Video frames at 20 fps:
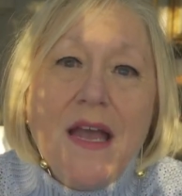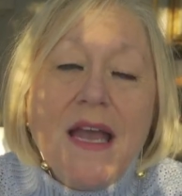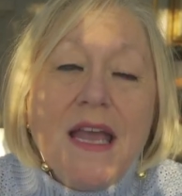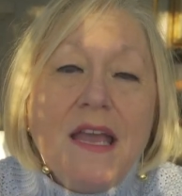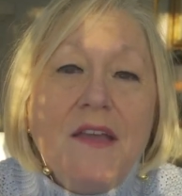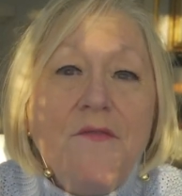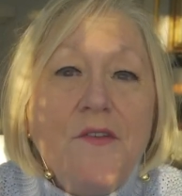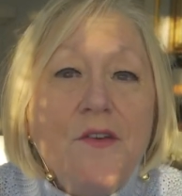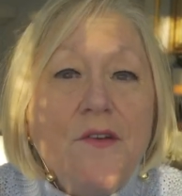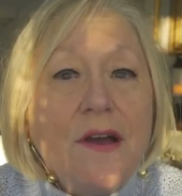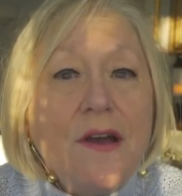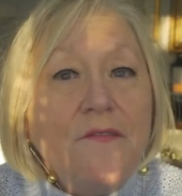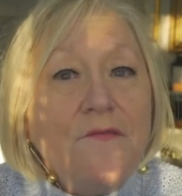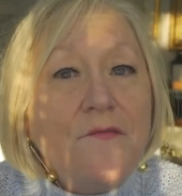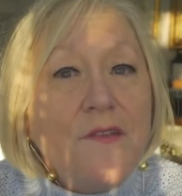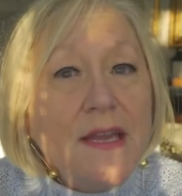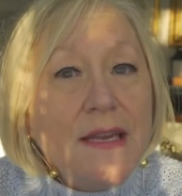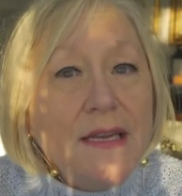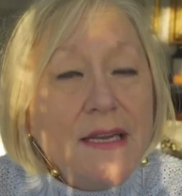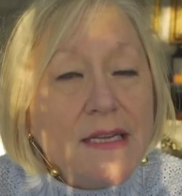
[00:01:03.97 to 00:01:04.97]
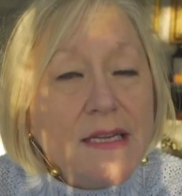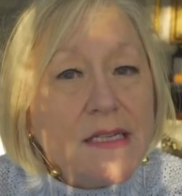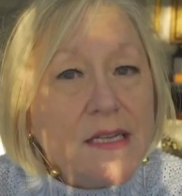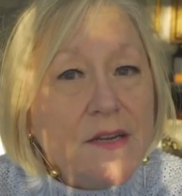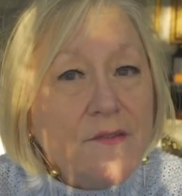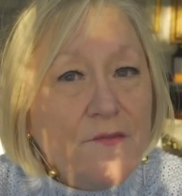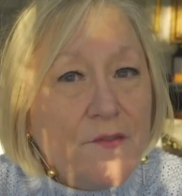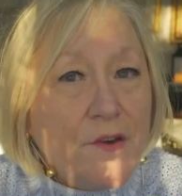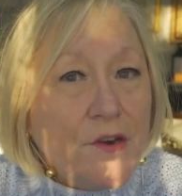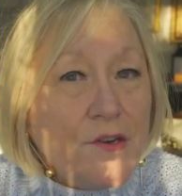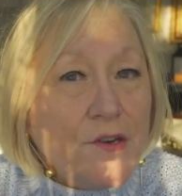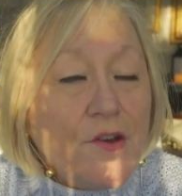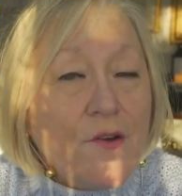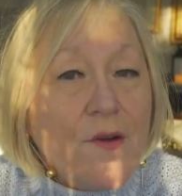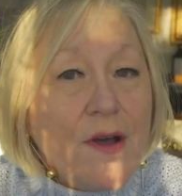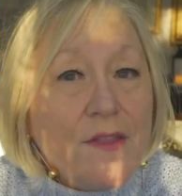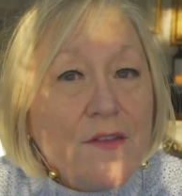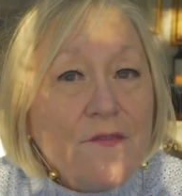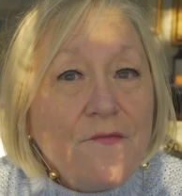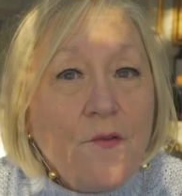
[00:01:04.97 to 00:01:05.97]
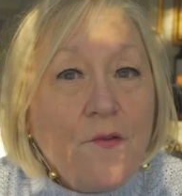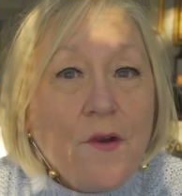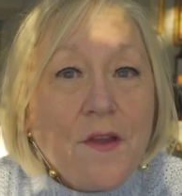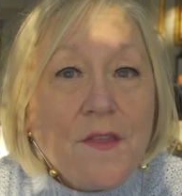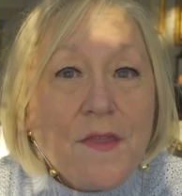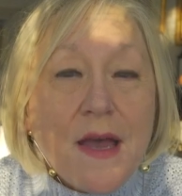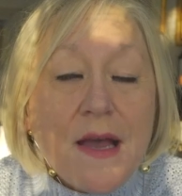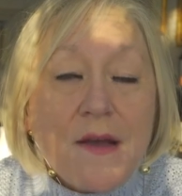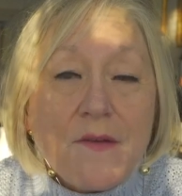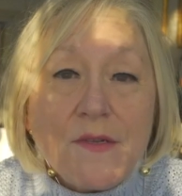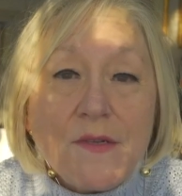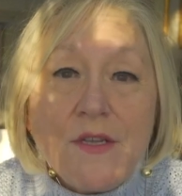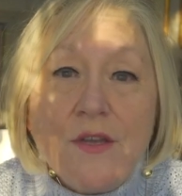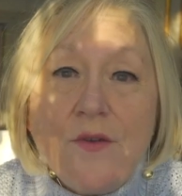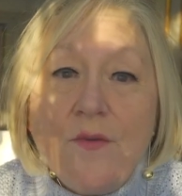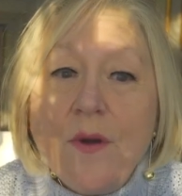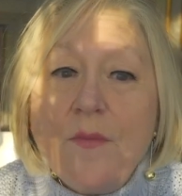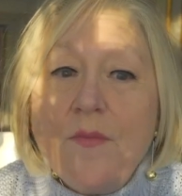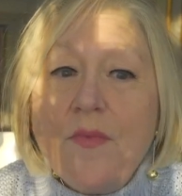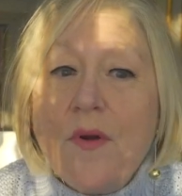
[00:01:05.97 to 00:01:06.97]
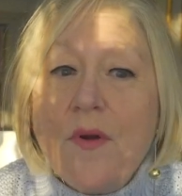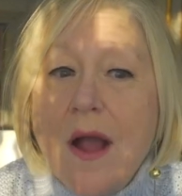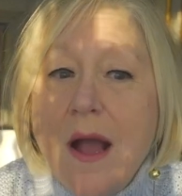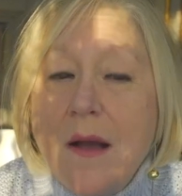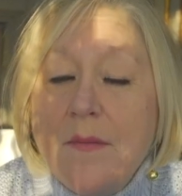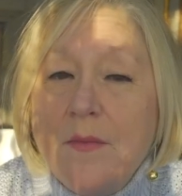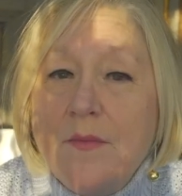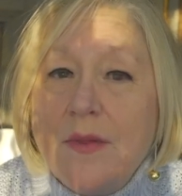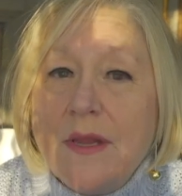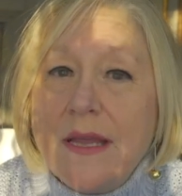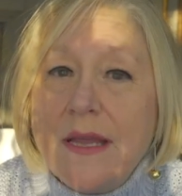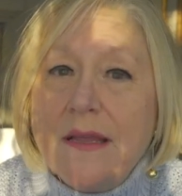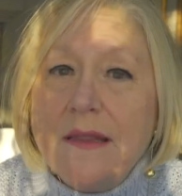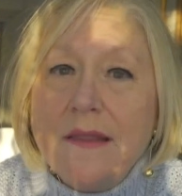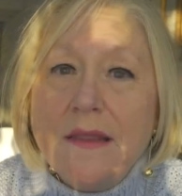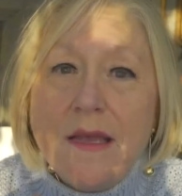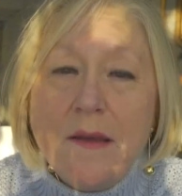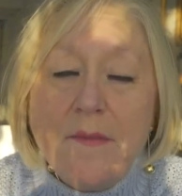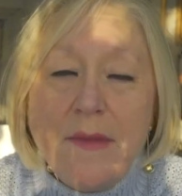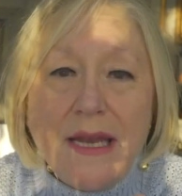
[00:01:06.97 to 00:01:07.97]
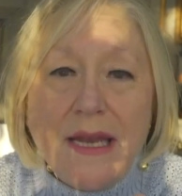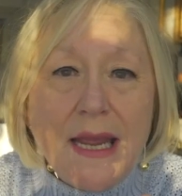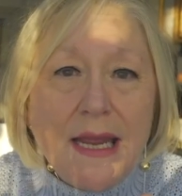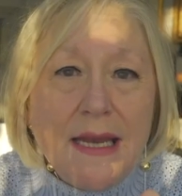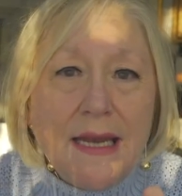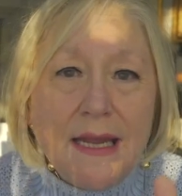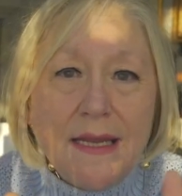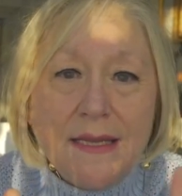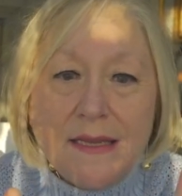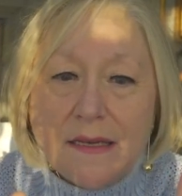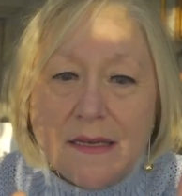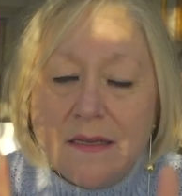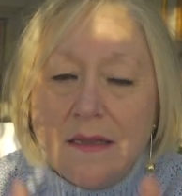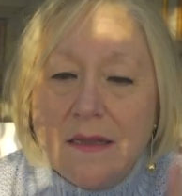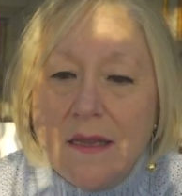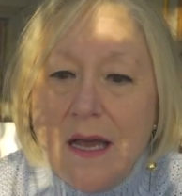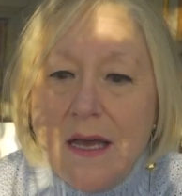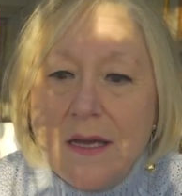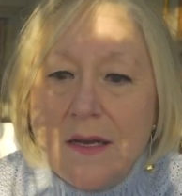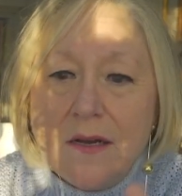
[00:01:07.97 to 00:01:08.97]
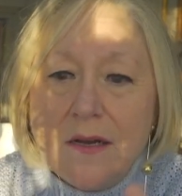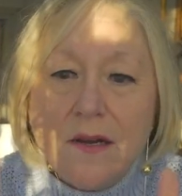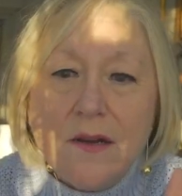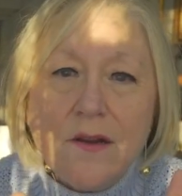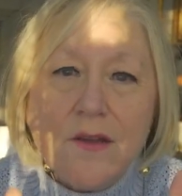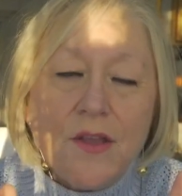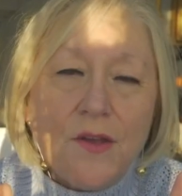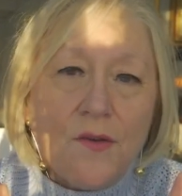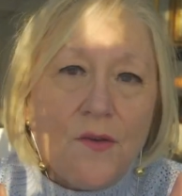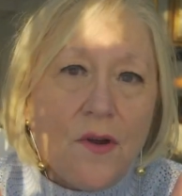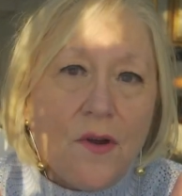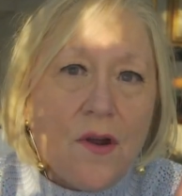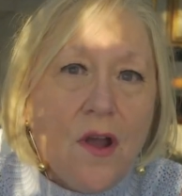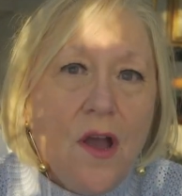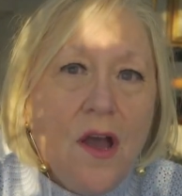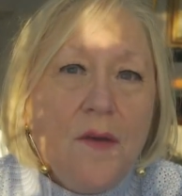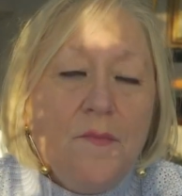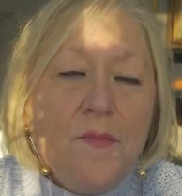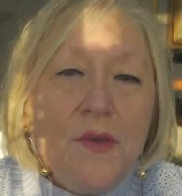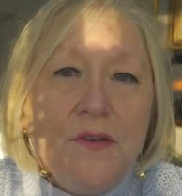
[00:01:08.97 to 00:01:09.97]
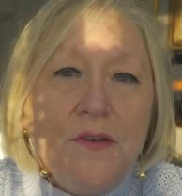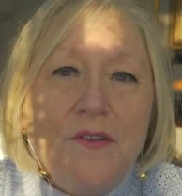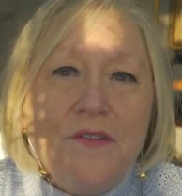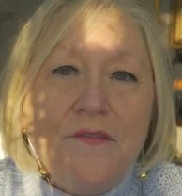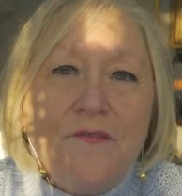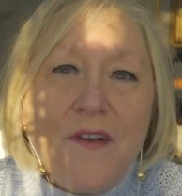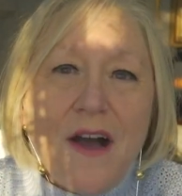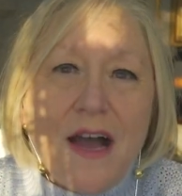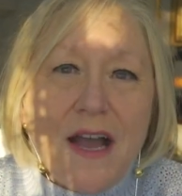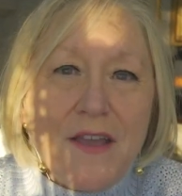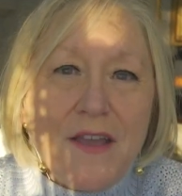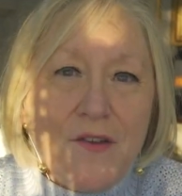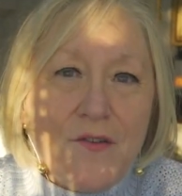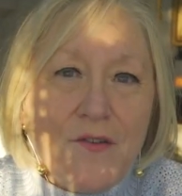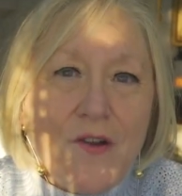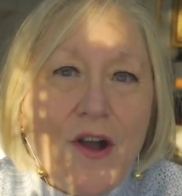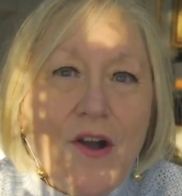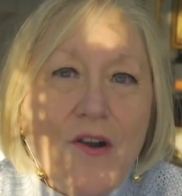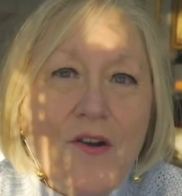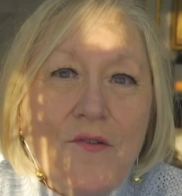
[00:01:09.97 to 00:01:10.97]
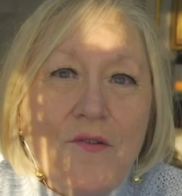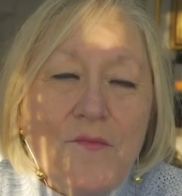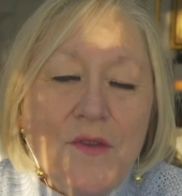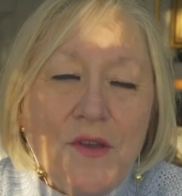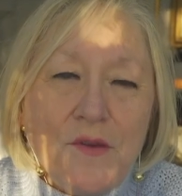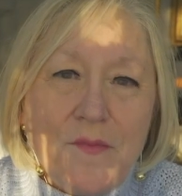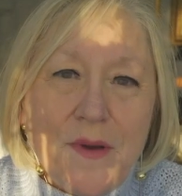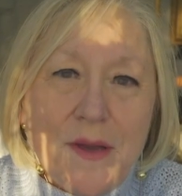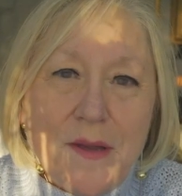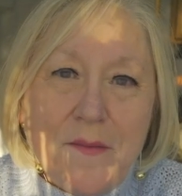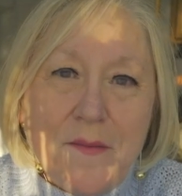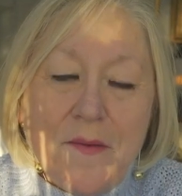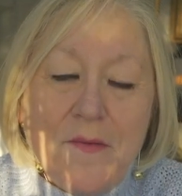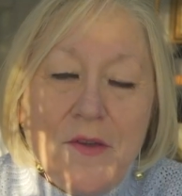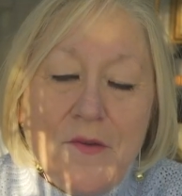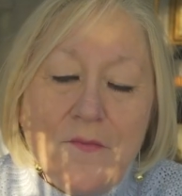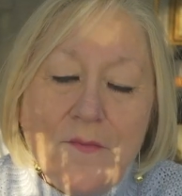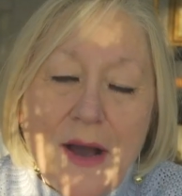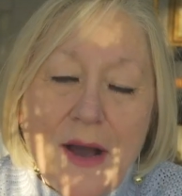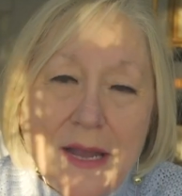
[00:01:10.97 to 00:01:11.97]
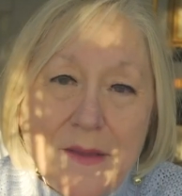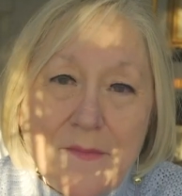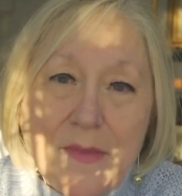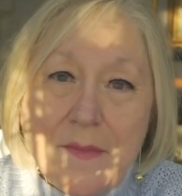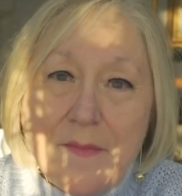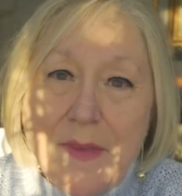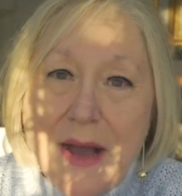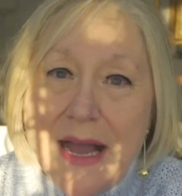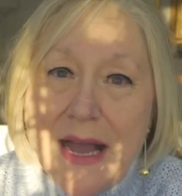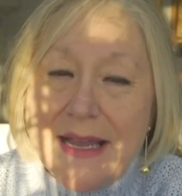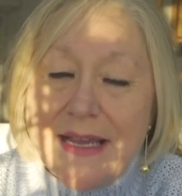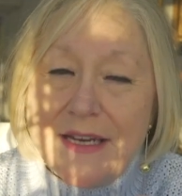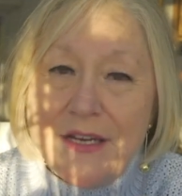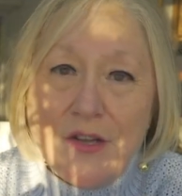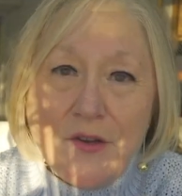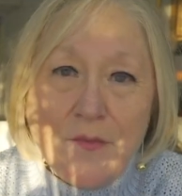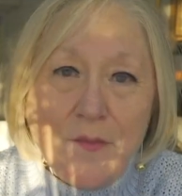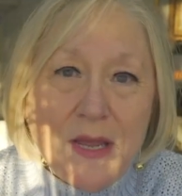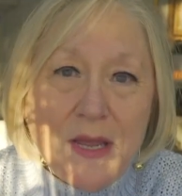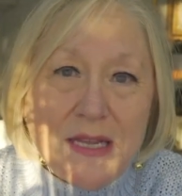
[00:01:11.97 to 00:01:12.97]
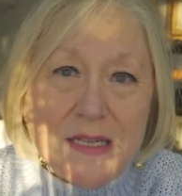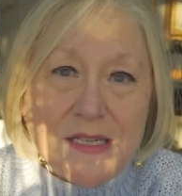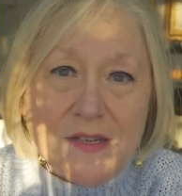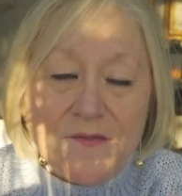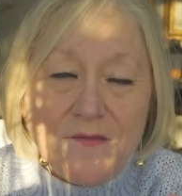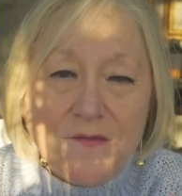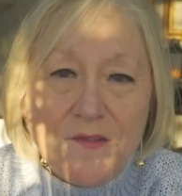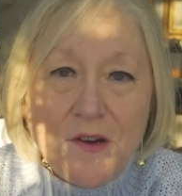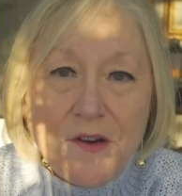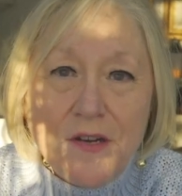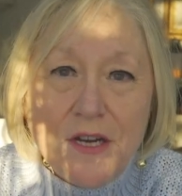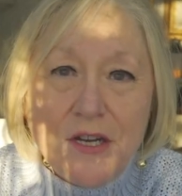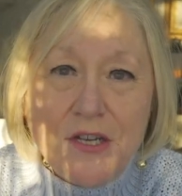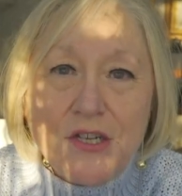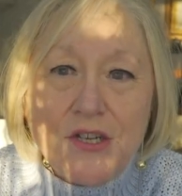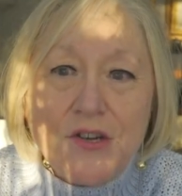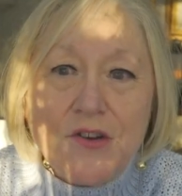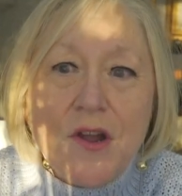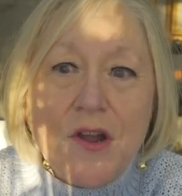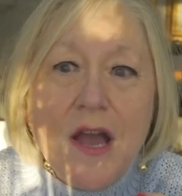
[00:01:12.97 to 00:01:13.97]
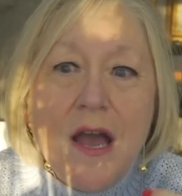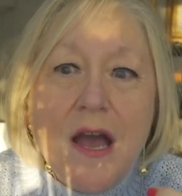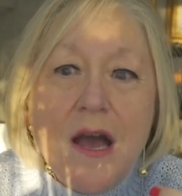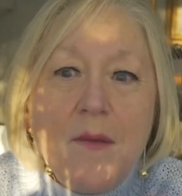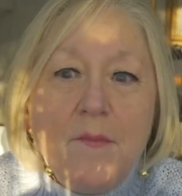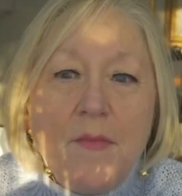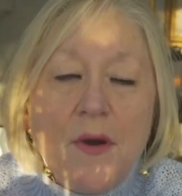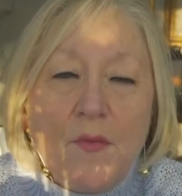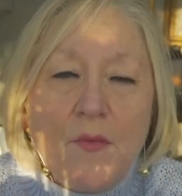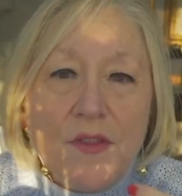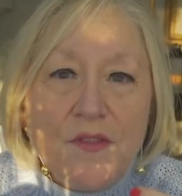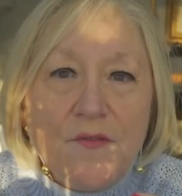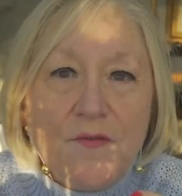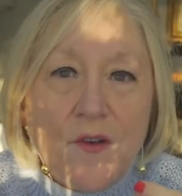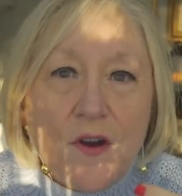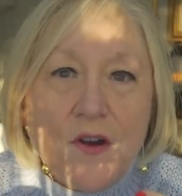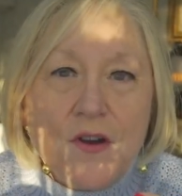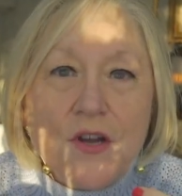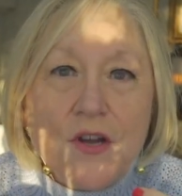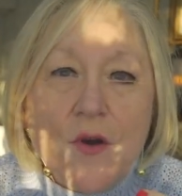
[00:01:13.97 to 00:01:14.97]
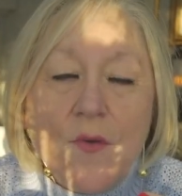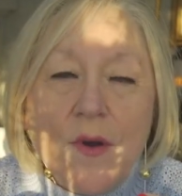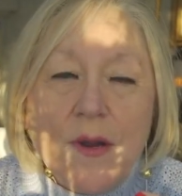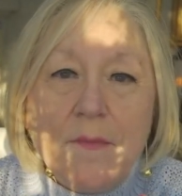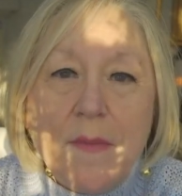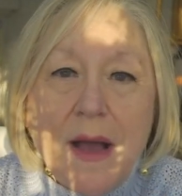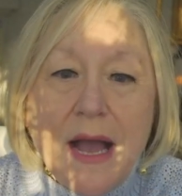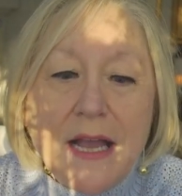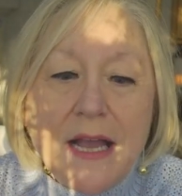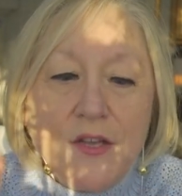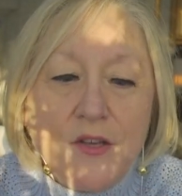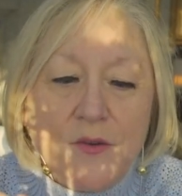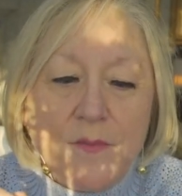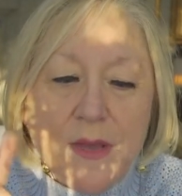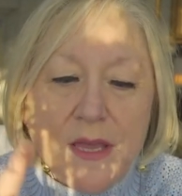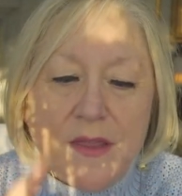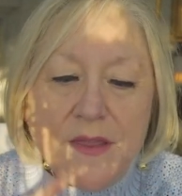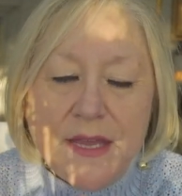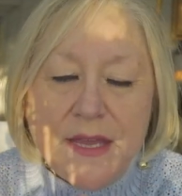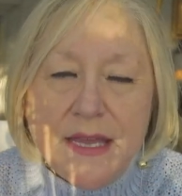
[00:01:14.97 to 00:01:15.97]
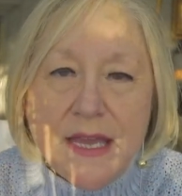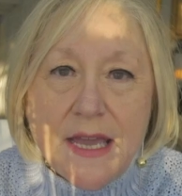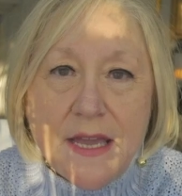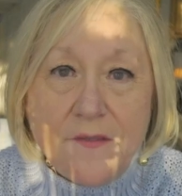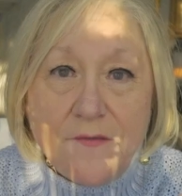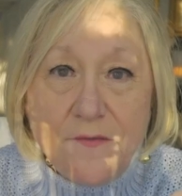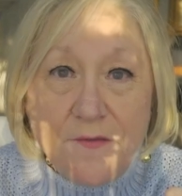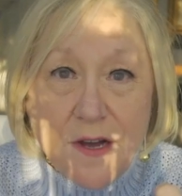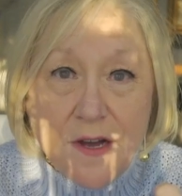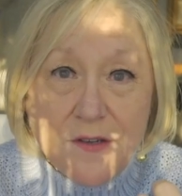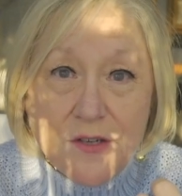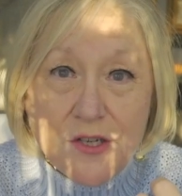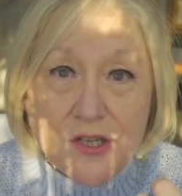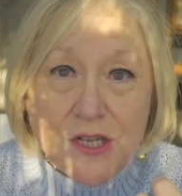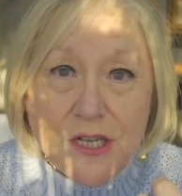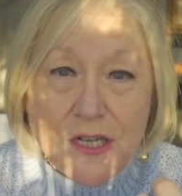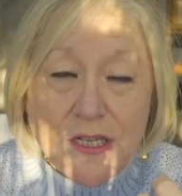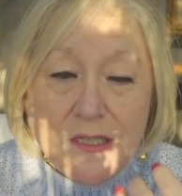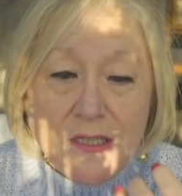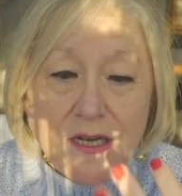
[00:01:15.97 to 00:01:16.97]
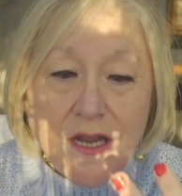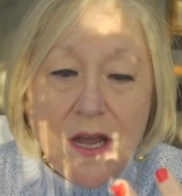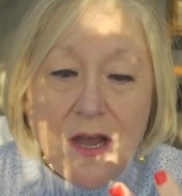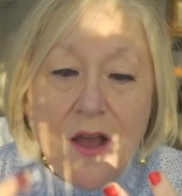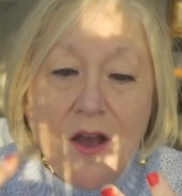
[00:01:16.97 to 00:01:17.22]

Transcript: If you have Venus in Virgo on the fourth house, you are probably eliminating the clutter, you're beautifying your home, you, buy, you might be buying a new piece of furniture, but with Virgo in mind, you'll be thinking function,